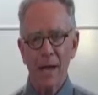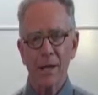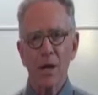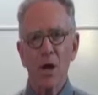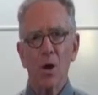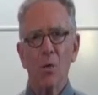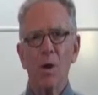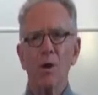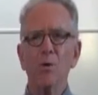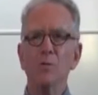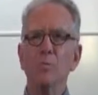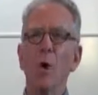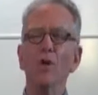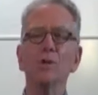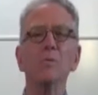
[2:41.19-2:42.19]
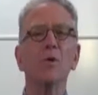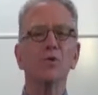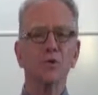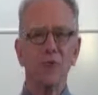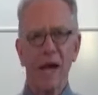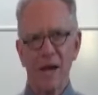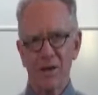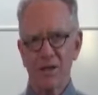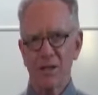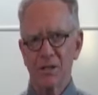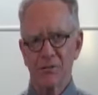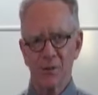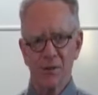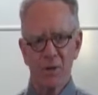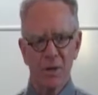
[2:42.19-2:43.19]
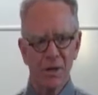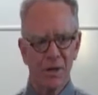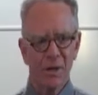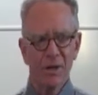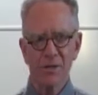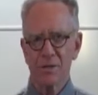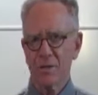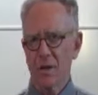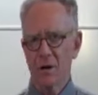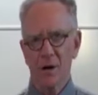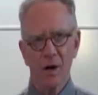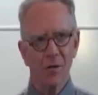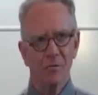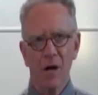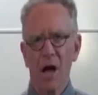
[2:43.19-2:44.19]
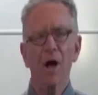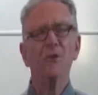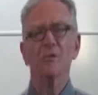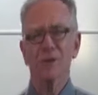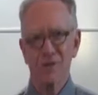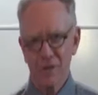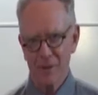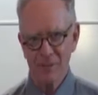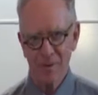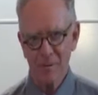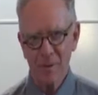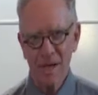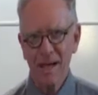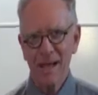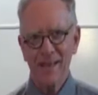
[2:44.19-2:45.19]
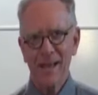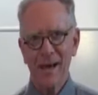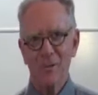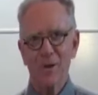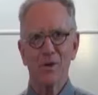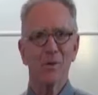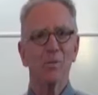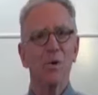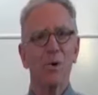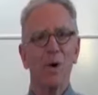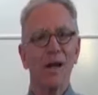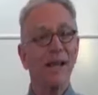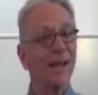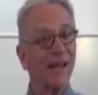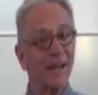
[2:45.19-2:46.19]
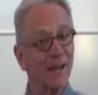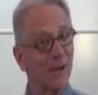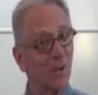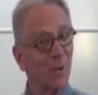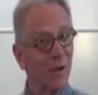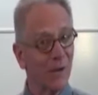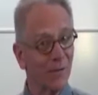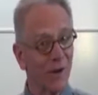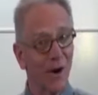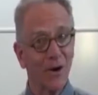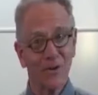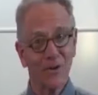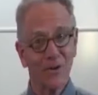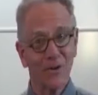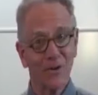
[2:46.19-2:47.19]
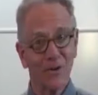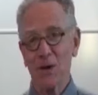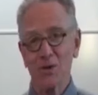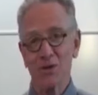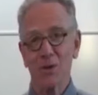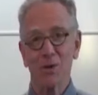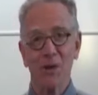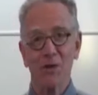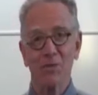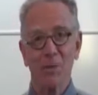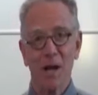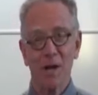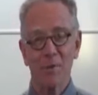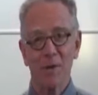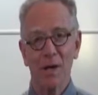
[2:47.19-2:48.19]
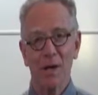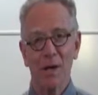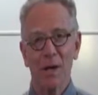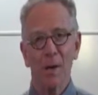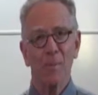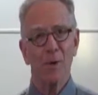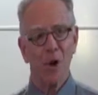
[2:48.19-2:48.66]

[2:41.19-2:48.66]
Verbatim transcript: And we use multiple strategies for doing this. There are hundreds of them that we deploy, whatever our situational needs might be.